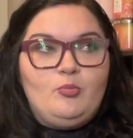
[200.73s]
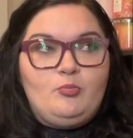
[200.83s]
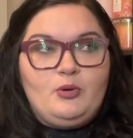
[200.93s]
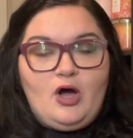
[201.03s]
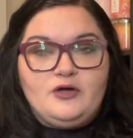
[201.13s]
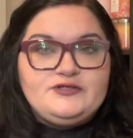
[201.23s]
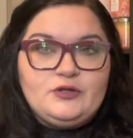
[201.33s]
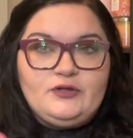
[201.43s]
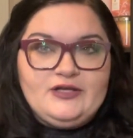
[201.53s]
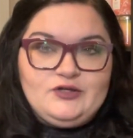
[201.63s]
but also
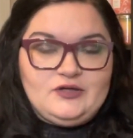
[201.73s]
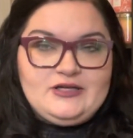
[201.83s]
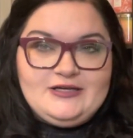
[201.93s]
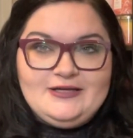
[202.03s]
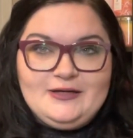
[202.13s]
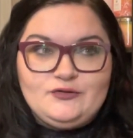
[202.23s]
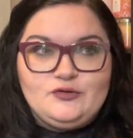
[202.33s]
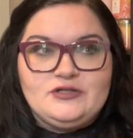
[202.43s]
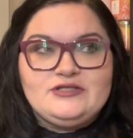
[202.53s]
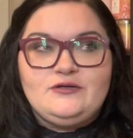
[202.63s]
like you're eating it
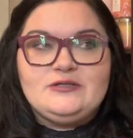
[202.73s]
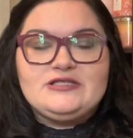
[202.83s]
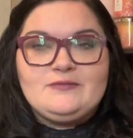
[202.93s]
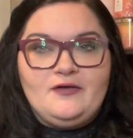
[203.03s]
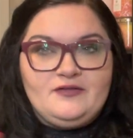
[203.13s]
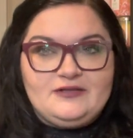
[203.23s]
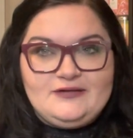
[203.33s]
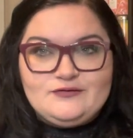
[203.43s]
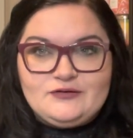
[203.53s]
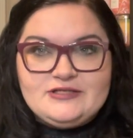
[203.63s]
outdoors and you can smell the
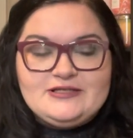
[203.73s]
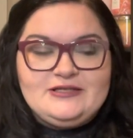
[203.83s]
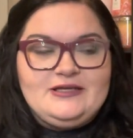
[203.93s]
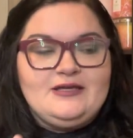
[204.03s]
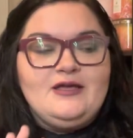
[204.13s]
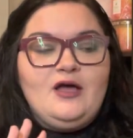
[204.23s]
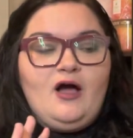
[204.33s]
leaves rustling.